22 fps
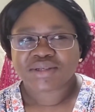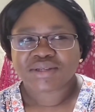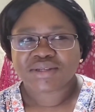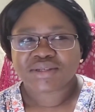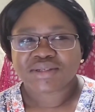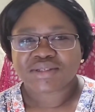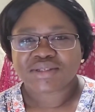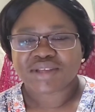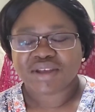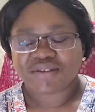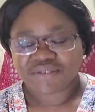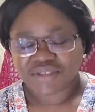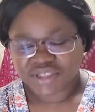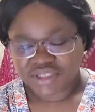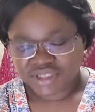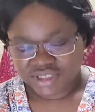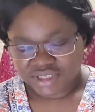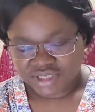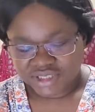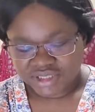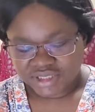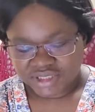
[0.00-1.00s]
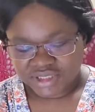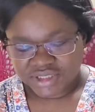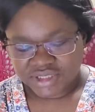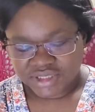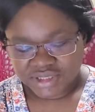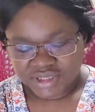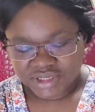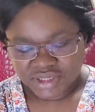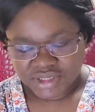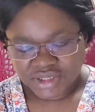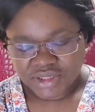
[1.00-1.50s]
17th.
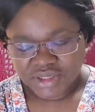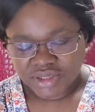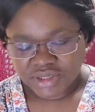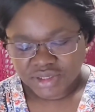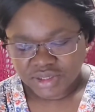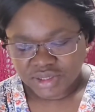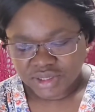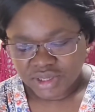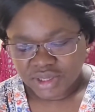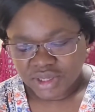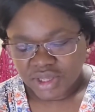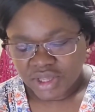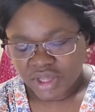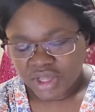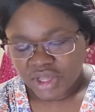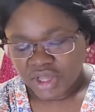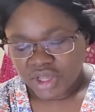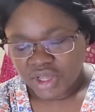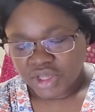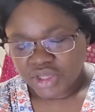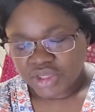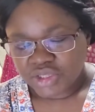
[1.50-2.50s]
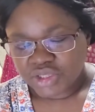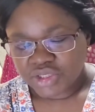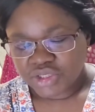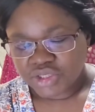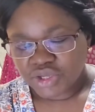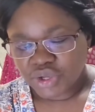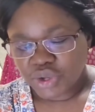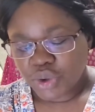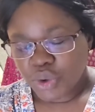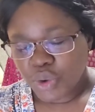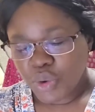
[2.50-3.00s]

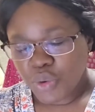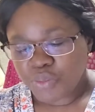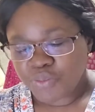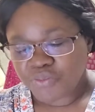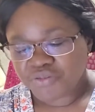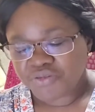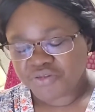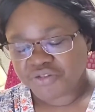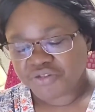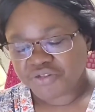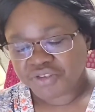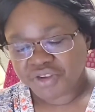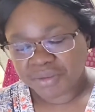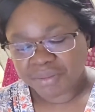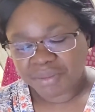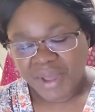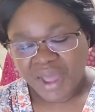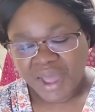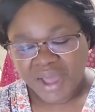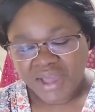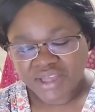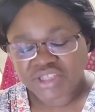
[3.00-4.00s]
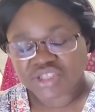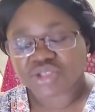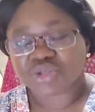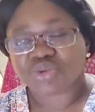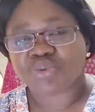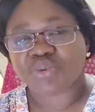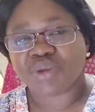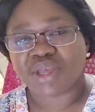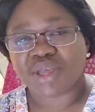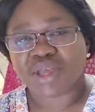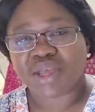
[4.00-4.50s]
So for the past
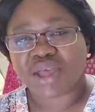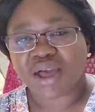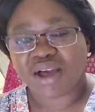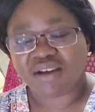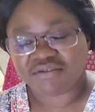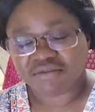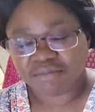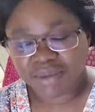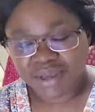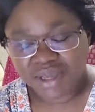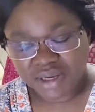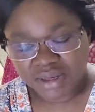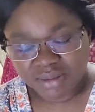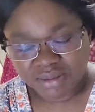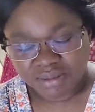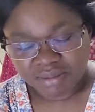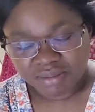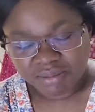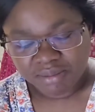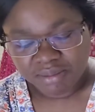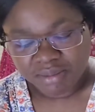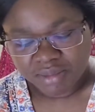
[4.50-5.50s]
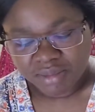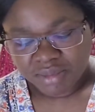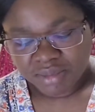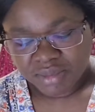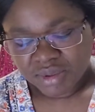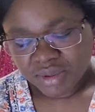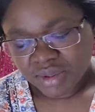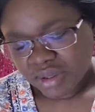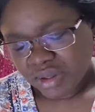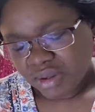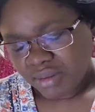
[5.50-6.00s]
week I've been
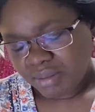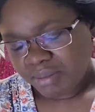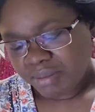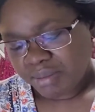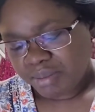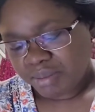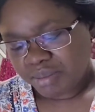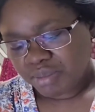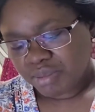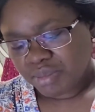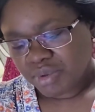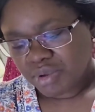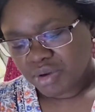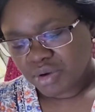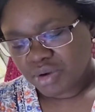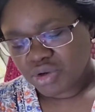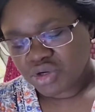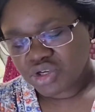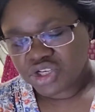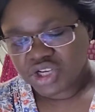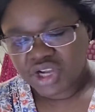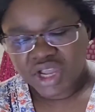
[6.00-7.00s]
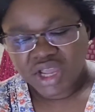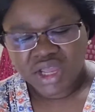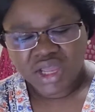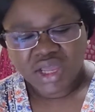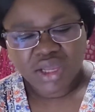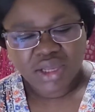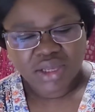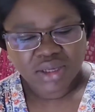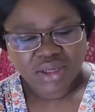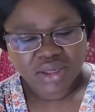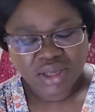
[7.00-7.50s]

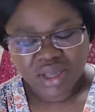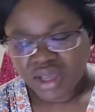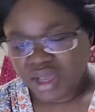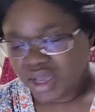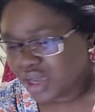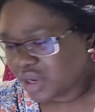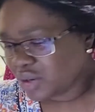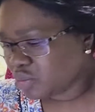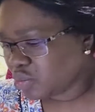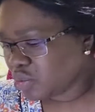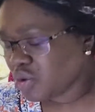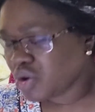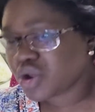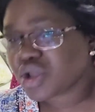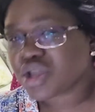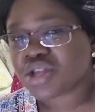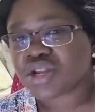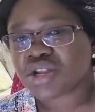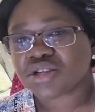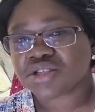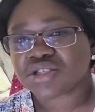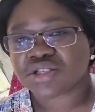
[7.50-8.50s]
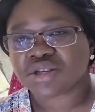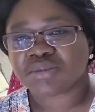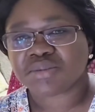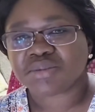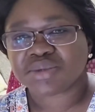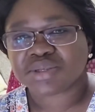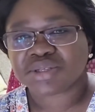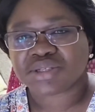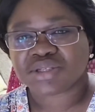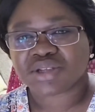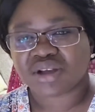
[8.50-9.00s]
crocheting and working on some
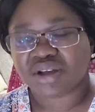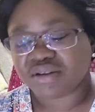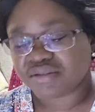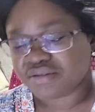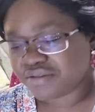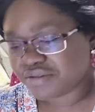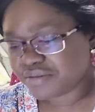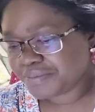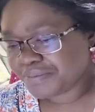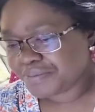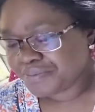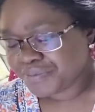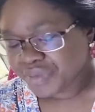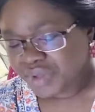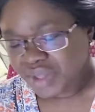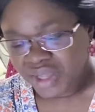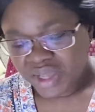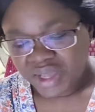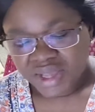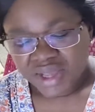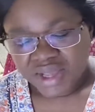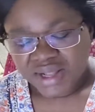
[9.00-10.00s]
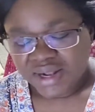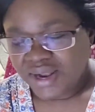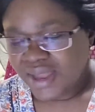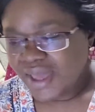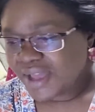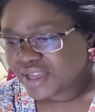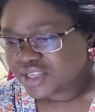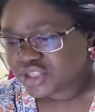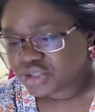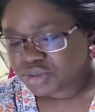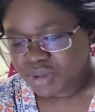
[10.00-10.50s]
stuff.
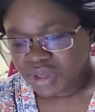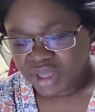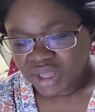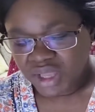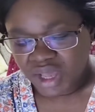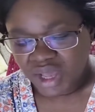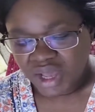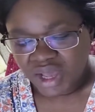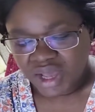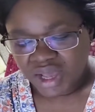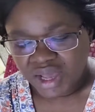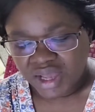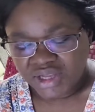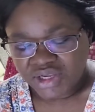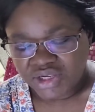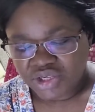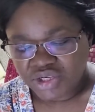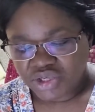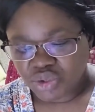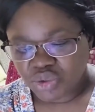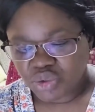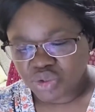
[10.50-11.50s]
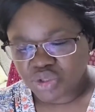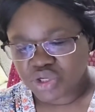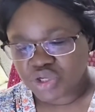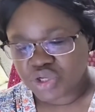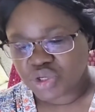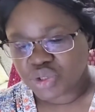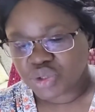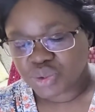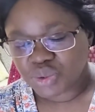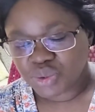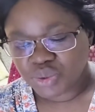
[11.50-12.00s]
Last week I showed
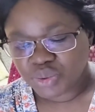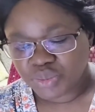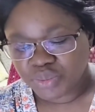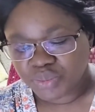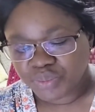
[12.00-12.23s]
you